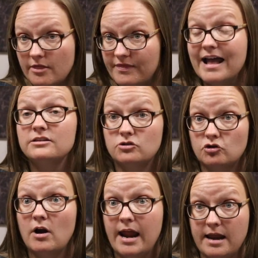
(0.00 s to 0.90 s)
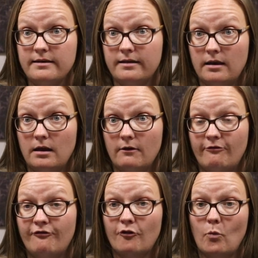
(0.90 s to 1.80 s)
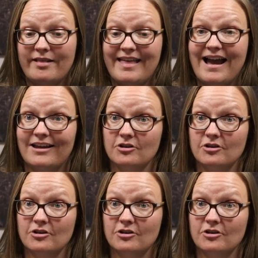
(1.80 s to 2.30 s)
That's great for what that